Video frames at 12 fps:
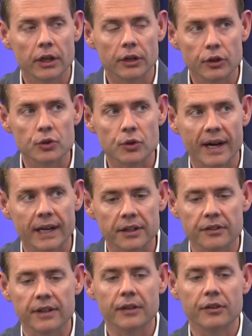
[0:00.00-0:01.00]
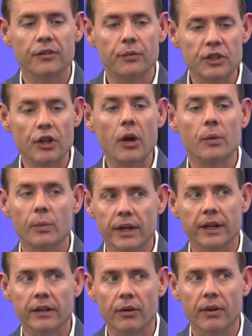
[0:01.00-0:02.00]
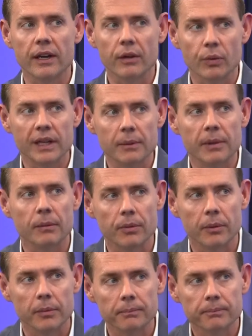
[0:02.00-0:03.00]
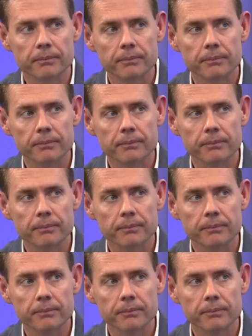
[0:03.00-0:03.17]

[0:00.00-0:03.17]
neutrality, because if we don't, we're going to create a really big problem.